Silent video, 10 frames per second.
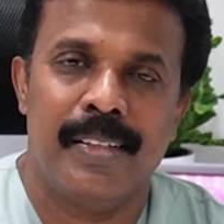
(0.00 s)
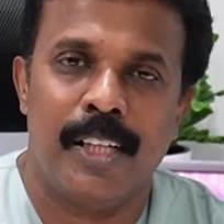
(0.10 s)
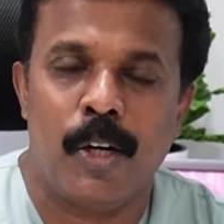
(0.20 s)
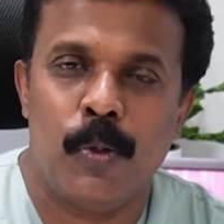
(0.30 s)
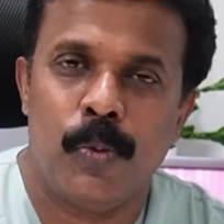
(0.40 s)

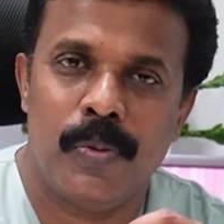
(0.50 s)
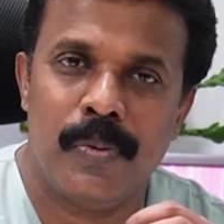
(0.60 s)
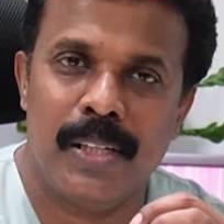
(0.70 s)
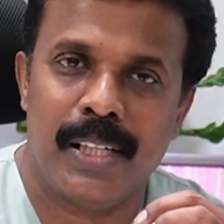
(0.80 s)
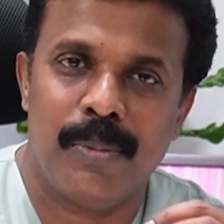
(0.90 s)
Now,
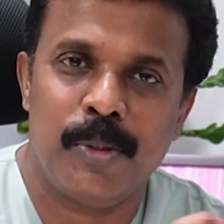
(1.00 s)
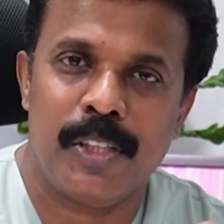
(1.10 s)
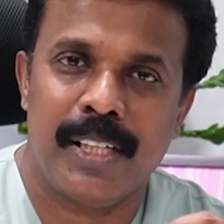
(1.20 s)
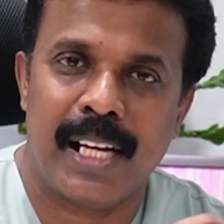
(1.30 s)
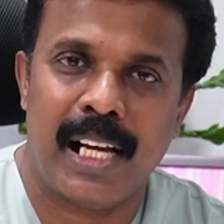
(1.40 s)
we'll come to
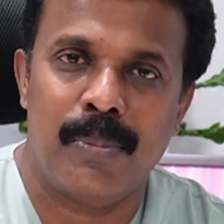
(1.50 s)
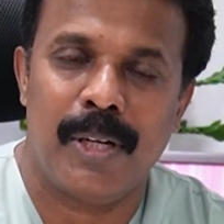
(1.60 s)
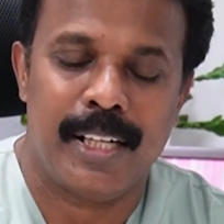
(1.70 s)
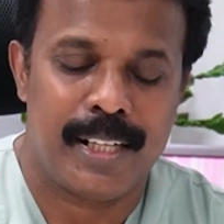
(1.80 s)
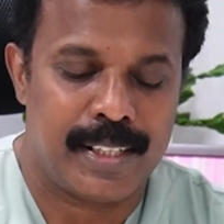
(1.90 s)
the
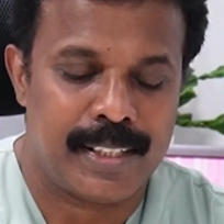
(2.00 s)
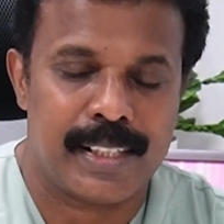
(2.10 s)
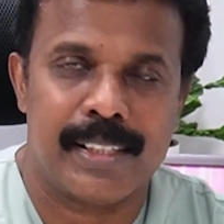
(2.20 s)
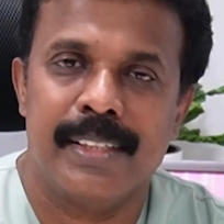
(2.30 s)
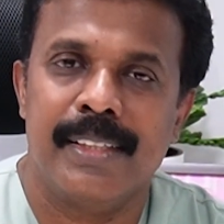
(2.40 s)
gallbladder
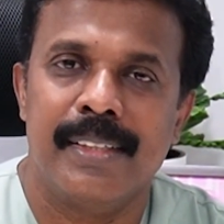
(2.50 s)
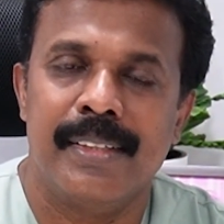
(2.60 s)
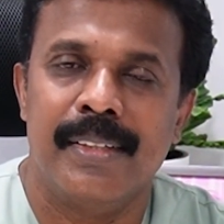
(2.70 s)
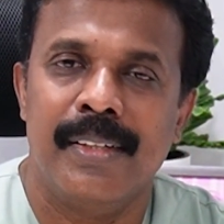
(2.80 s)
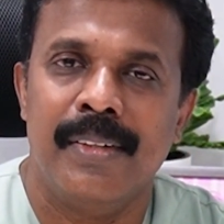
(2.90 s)
attack.
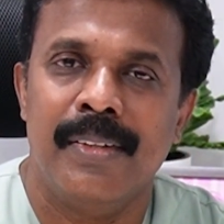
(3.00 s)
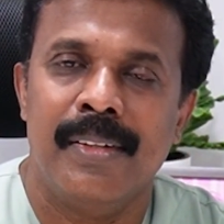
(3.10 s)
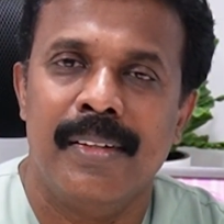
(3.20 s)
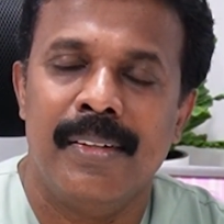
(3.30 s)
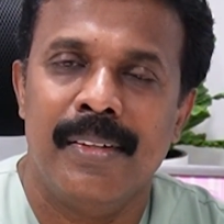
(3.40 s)

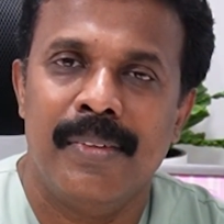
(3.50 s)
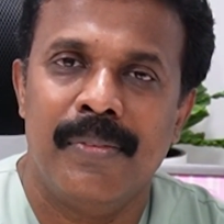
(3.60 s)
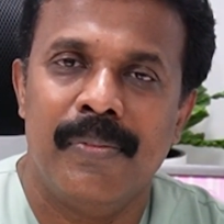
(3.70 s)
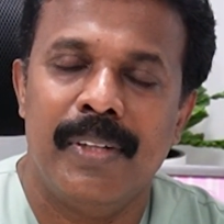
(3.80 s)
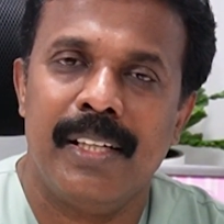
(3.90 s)

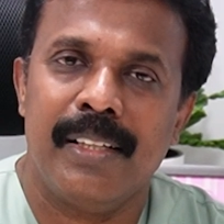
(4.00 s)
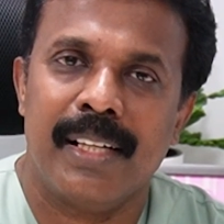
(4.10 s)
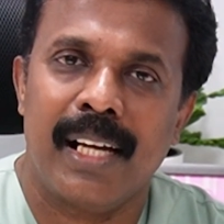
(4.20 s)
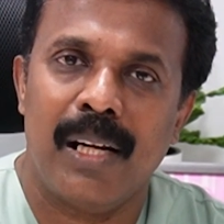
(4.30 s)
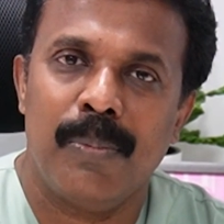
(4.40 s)
Where the
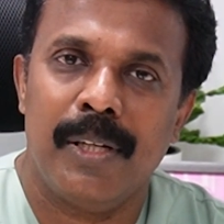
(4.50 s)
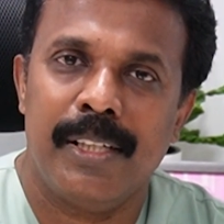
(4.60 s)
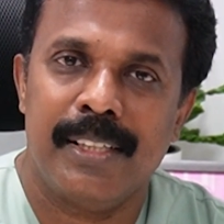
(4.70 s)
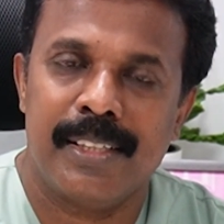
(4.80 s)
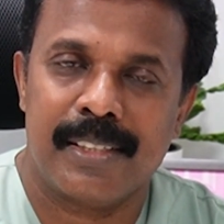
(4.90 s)

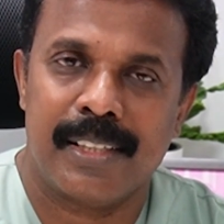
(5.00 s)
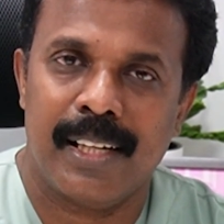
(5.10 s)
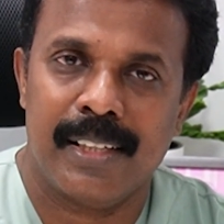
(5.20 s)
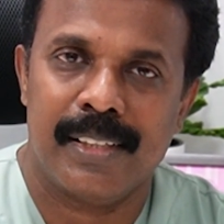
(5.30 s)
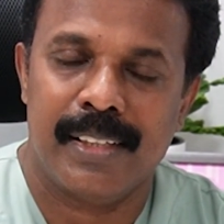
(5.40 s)
gallbladder is
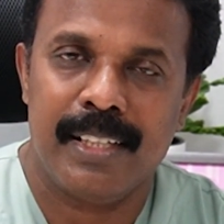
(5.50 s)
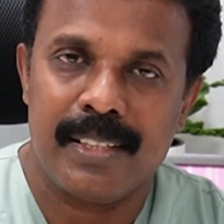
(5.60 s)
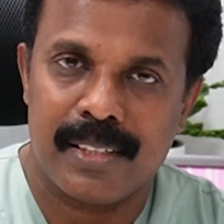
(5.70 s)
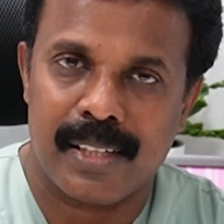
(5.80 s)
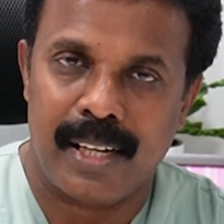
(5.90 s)
stacked,
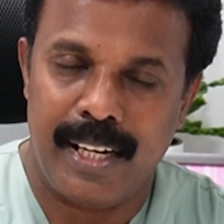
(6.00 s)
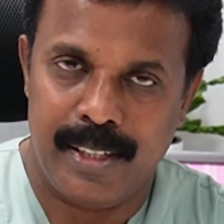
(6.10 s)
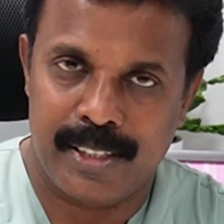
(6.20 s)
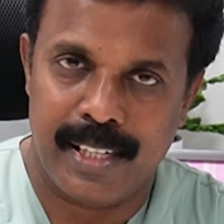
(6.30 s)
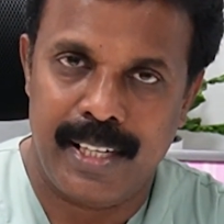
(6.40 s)
it's
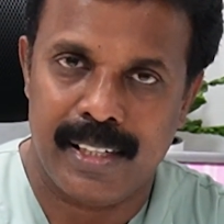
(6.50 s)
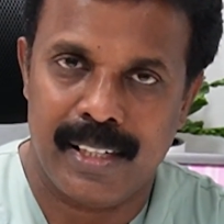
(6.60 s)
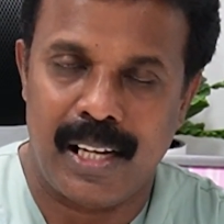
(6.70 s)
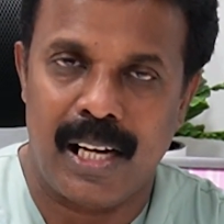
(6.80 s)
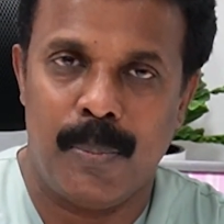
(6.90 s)
right side
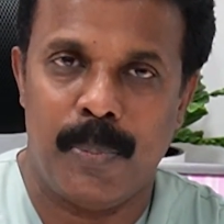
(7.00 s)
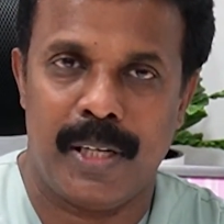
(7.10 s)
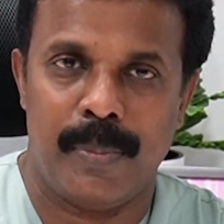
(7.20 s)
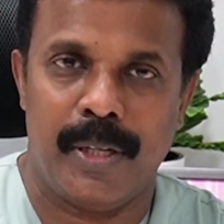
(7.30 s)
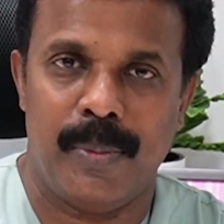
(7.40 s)
upper
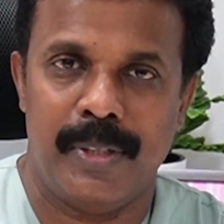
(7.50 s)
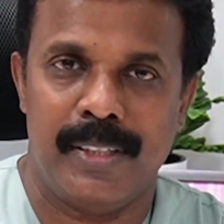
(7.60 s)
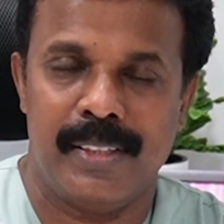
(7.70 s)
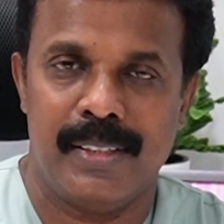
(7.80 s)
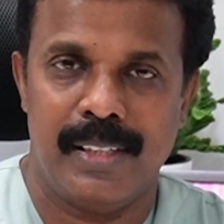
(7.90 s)
abdomen.
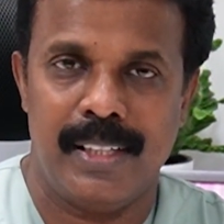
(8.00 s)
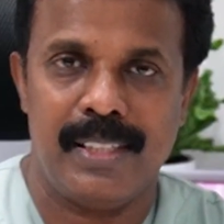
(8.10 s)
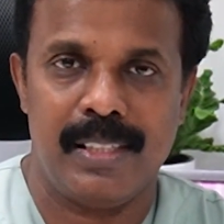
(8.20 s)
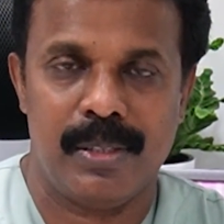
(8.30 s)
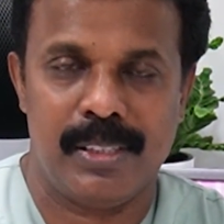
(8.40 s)
That
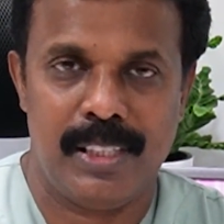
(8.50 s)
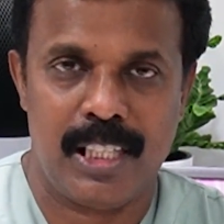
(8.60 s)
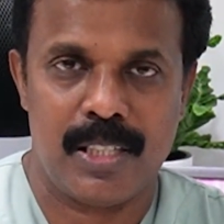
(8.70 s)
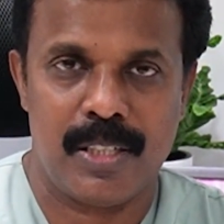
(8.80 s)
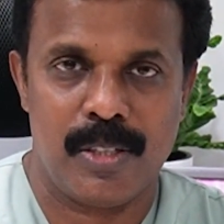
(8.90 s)
is
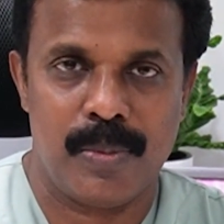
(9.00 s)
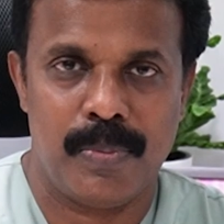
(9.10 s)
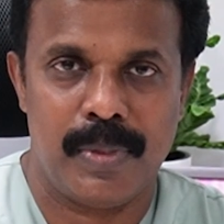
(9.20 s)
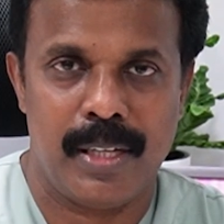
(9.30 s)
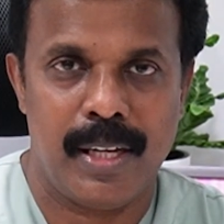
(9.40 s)
just
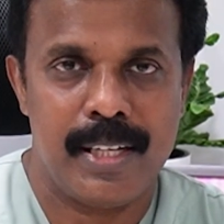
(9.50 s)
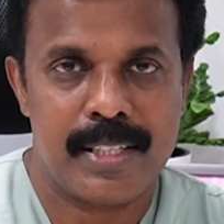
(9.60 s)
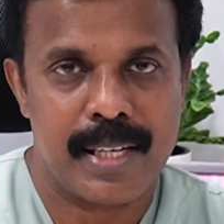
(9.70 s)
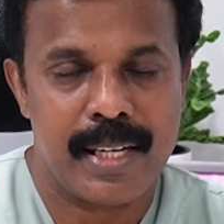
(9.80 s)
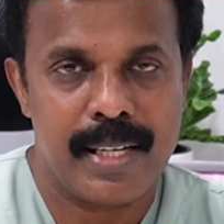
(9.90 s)

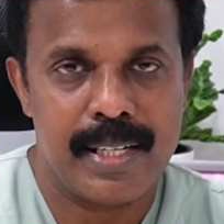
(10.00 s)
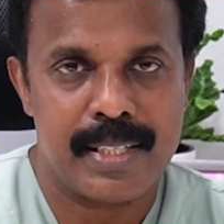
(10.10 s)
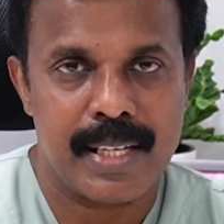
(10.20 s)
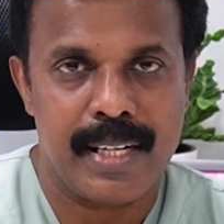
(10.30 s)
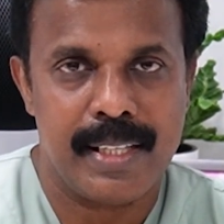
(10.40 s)
it's
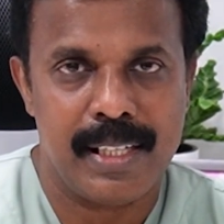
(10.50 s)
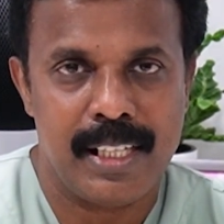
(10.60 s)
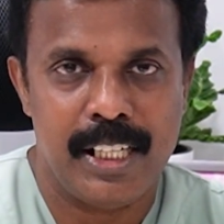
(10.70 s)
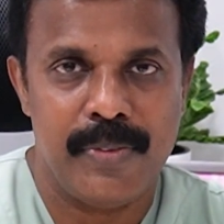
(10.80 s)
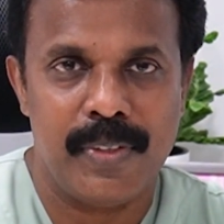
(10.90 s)
inside the
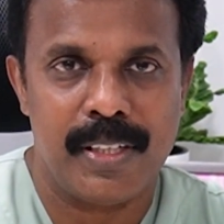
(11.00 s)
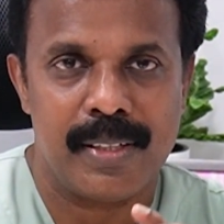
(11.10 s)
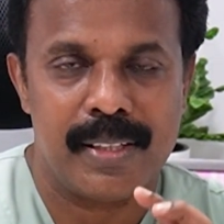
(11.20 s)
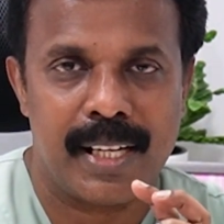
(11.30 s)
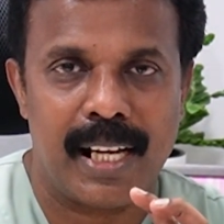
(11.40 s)

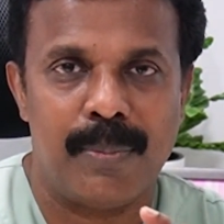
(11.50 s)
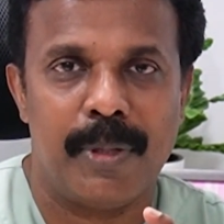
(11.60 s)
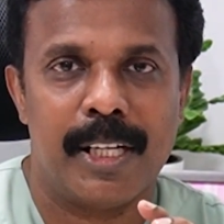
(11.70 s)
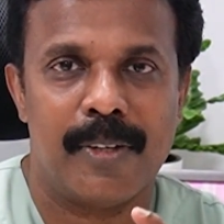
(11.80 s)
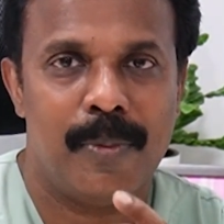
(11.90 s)
liver, the
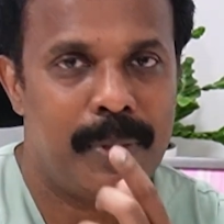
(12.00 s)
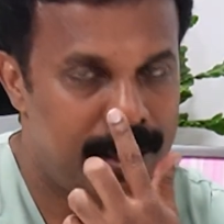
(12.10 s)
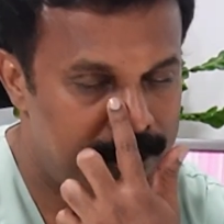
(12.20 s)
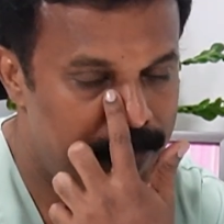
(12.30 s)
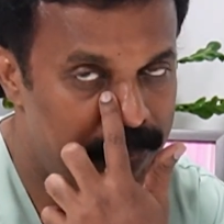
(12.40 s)
gallbladder will be
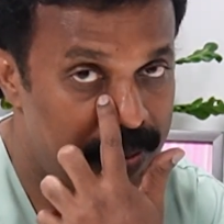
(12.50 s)
there.